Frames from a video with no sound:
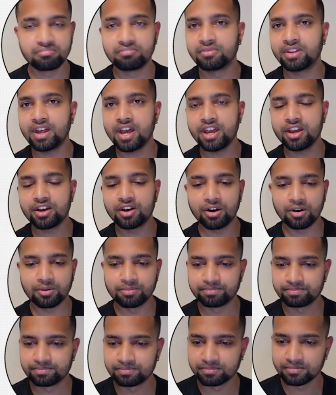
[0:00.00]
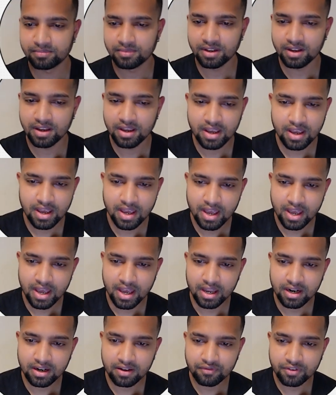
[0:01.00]
There you go.
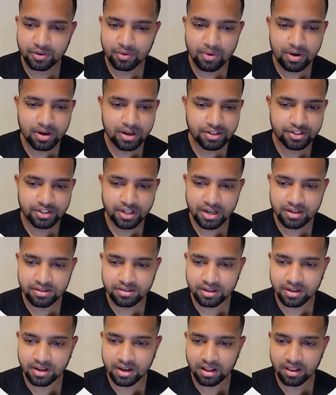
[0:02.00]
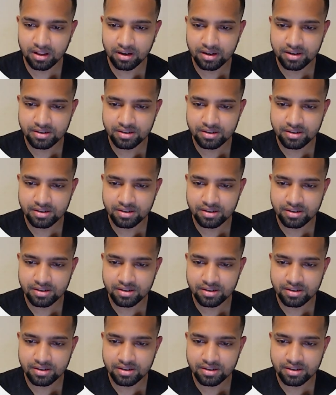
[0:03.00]
And if you want to change the color